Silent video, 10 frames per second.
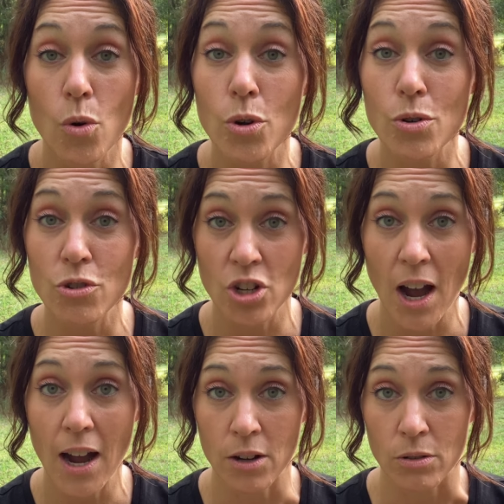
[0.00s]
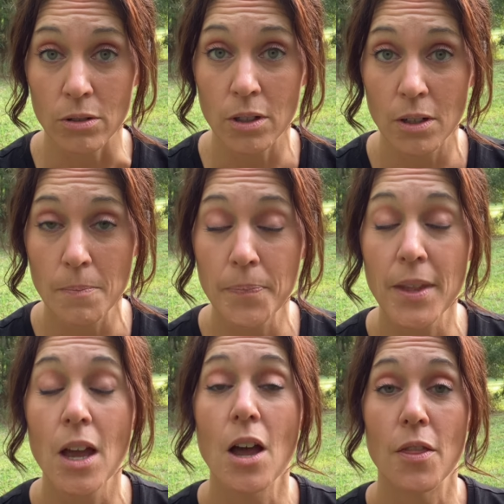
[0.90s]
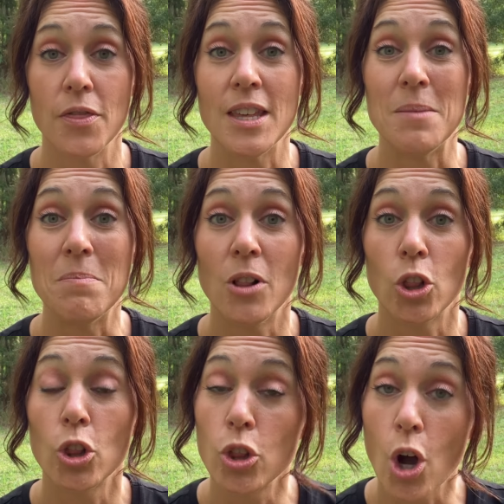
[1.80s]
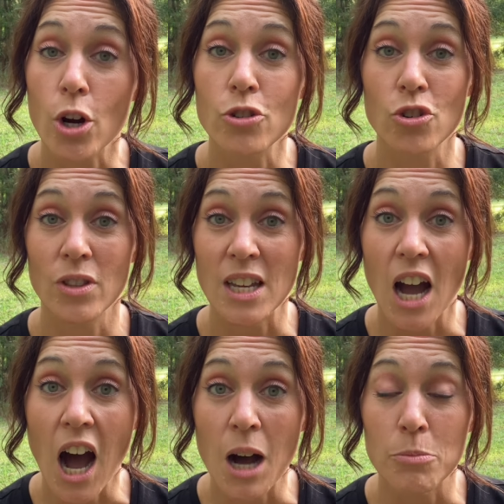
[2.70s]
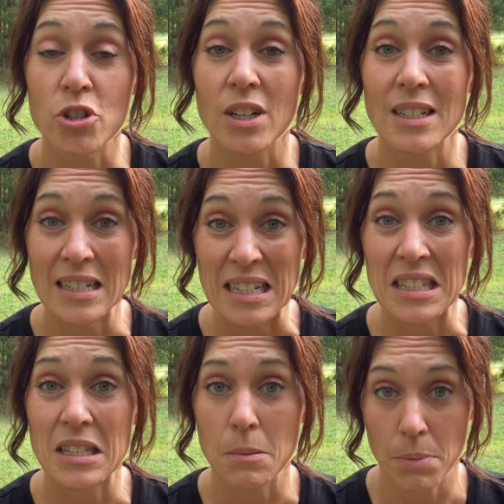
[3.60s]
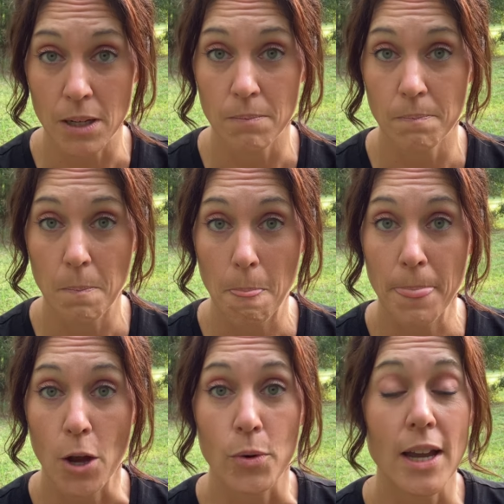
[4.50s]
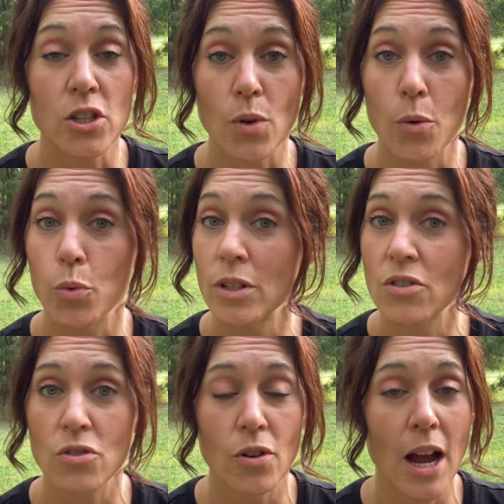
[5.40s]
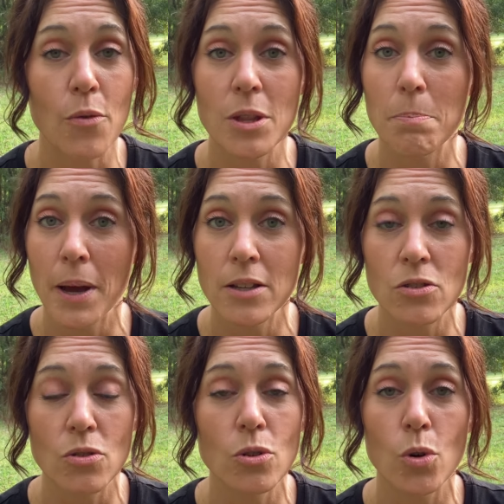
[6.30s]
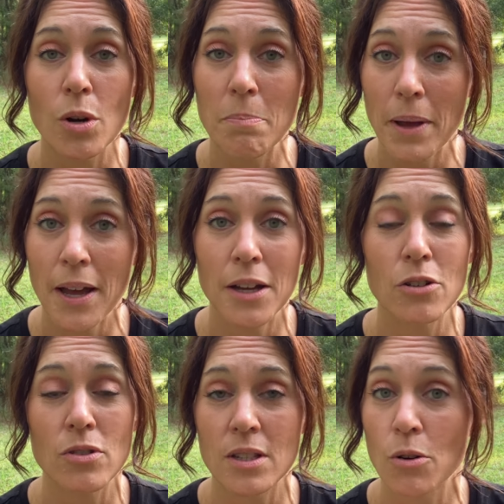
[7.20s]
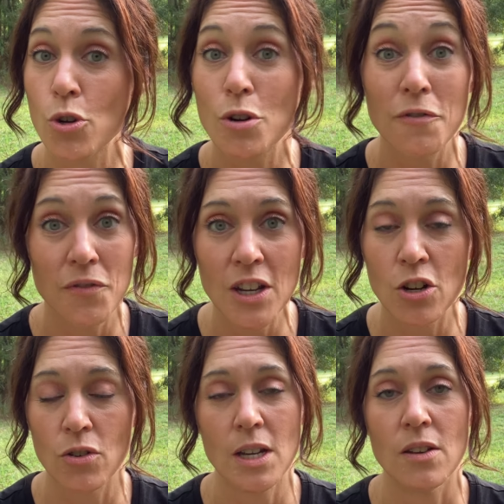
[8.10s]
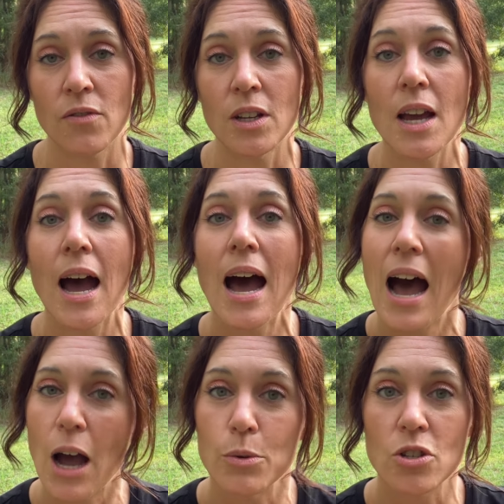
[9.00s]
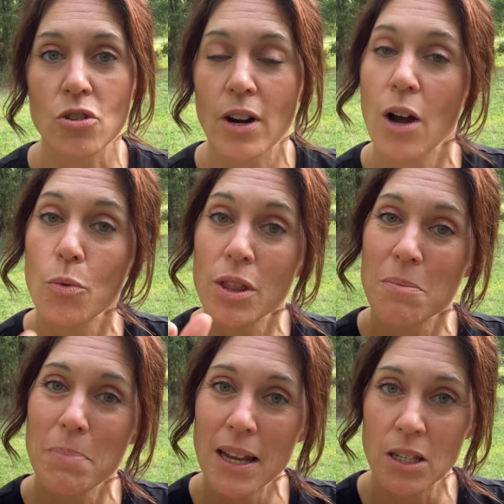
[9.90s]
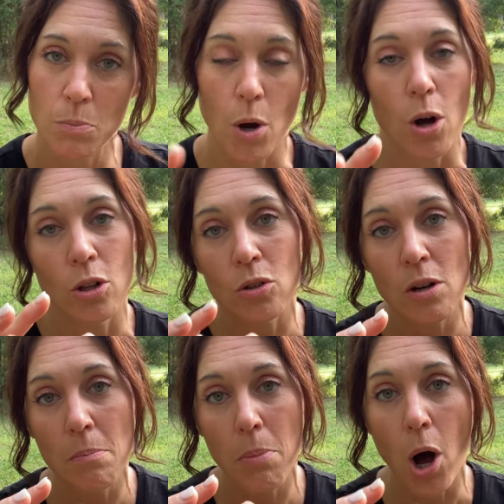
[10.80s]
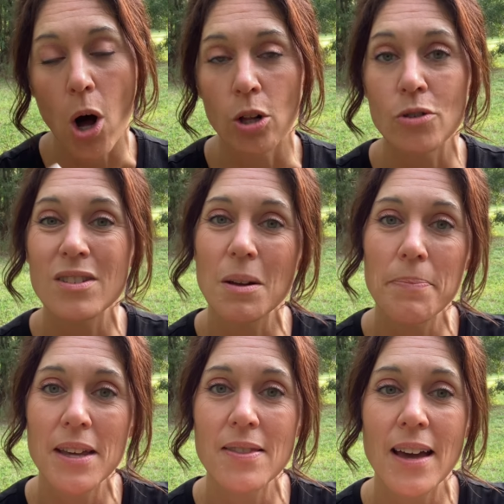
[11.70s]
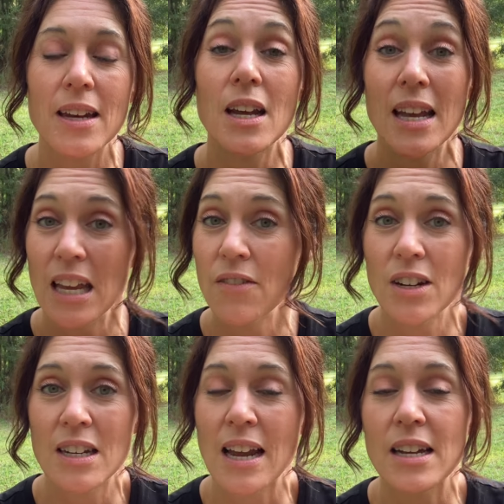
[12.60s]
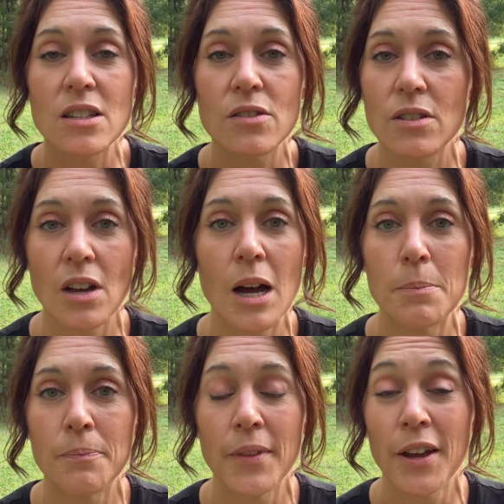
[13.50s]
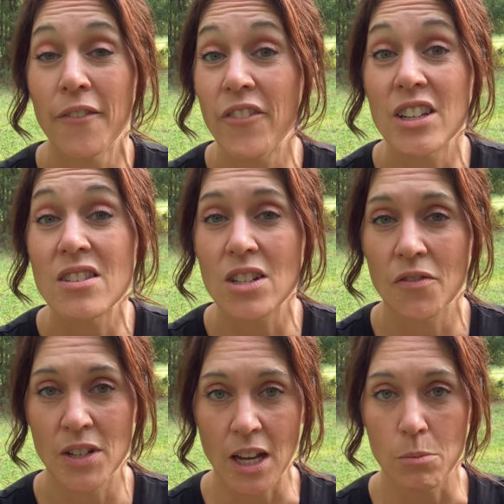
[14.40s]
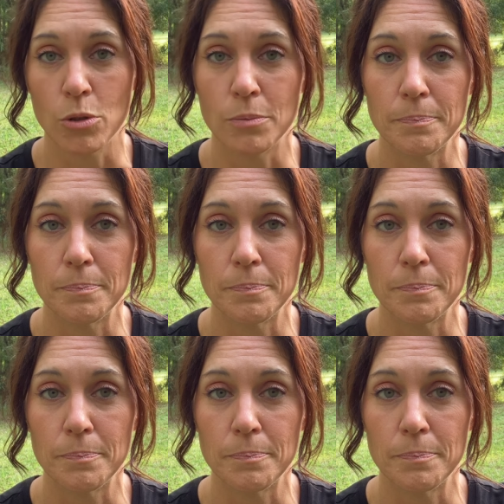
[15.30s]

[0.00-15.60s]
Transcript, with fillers: or your child, the larger the object needs to be. Okay, so I wouldn't start out with a pencil or a pen or so, or your finger even. I would start out with a baseball or a ball or something that, even a nice, um, fun stuffed animal.